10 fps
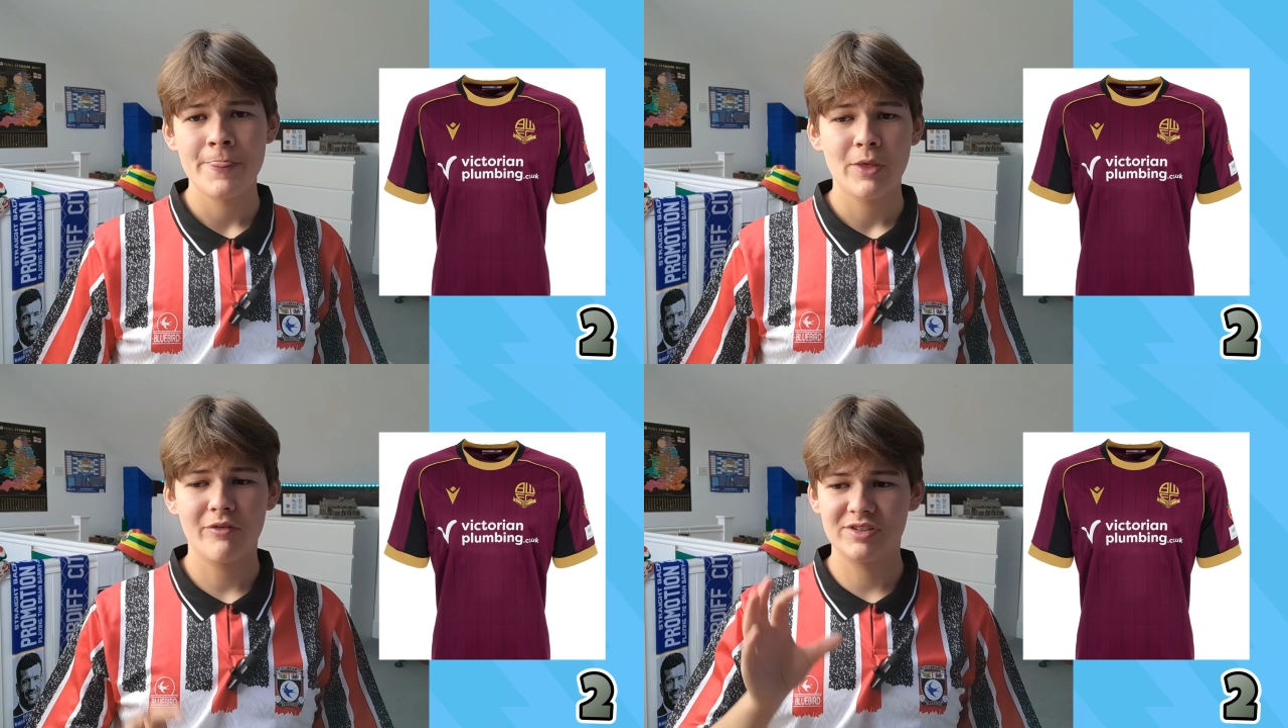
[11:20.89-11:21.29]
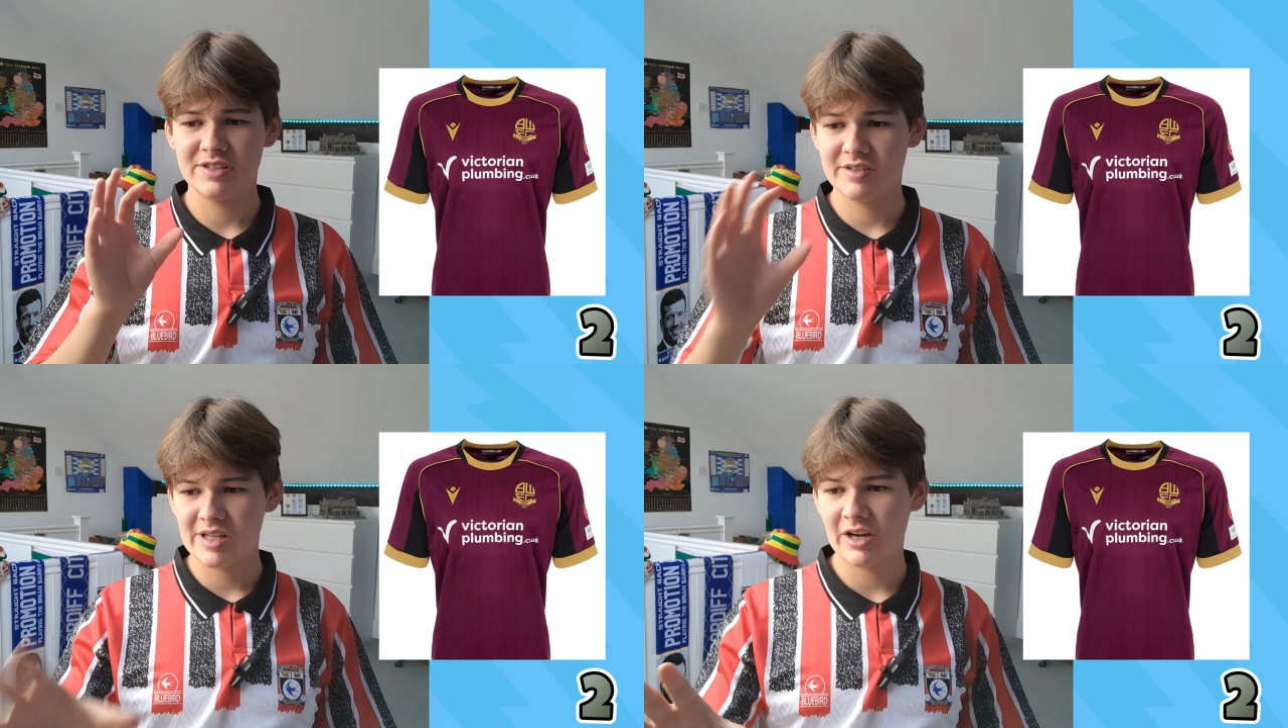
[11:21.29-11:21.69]
Obviously
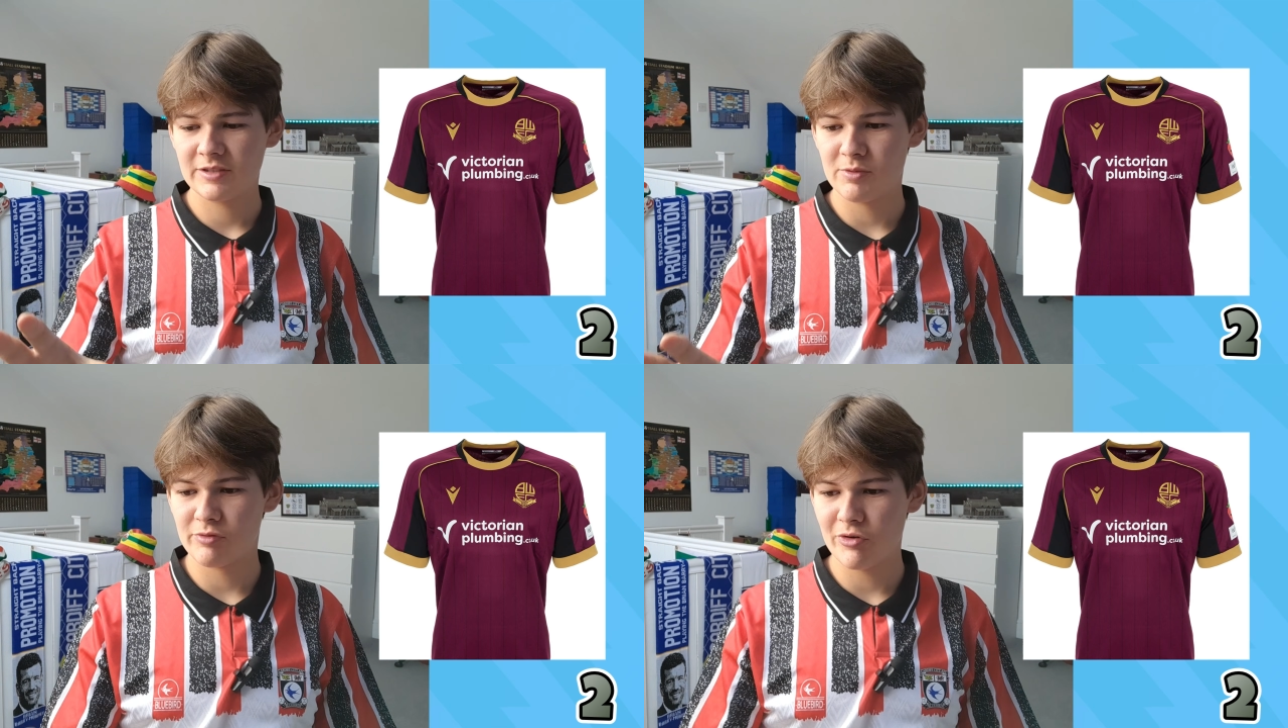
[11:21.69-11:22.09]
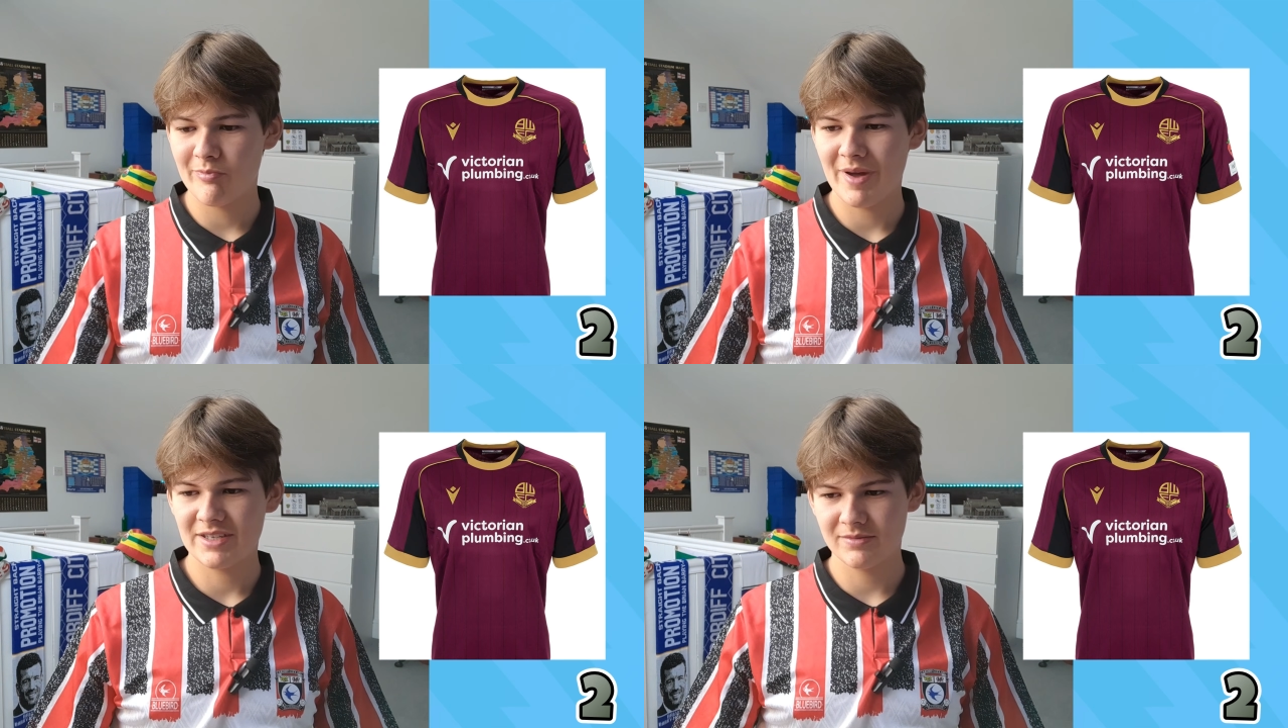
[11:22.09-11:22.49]
the nice maroon
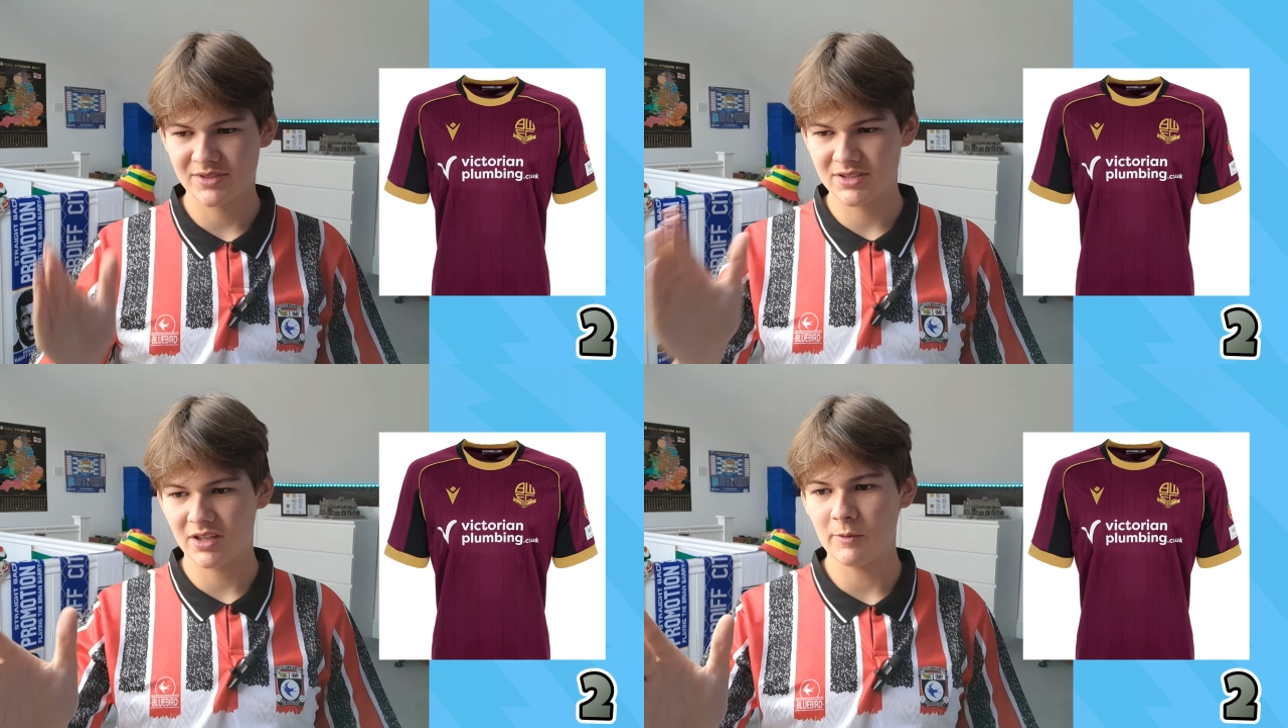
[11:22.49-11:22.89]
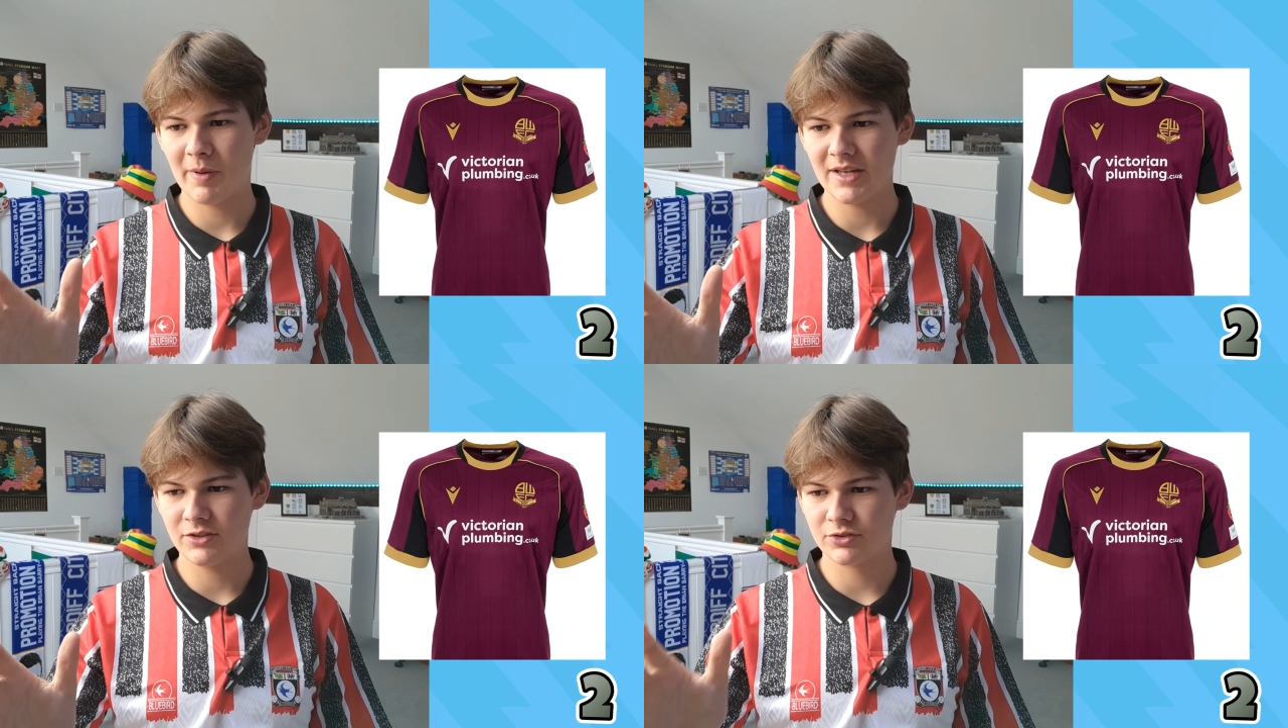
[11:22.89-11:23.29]
base, some subtle
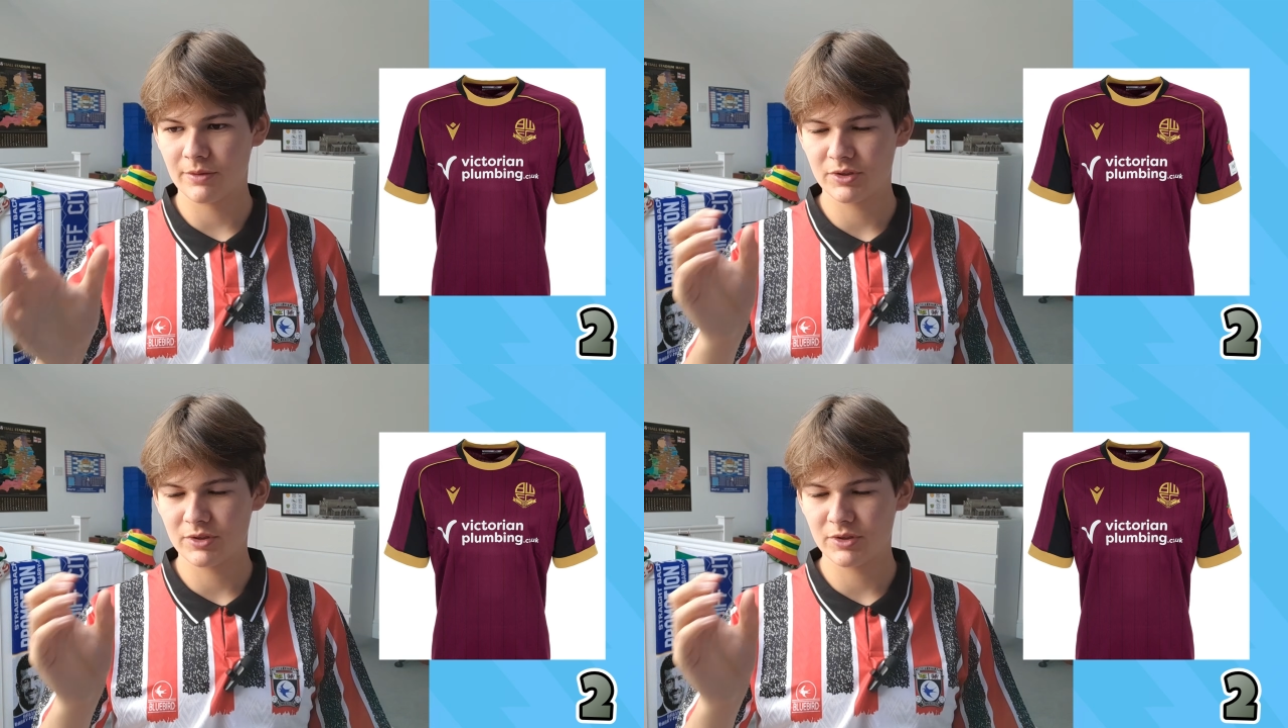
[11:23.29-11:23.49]
pinstripes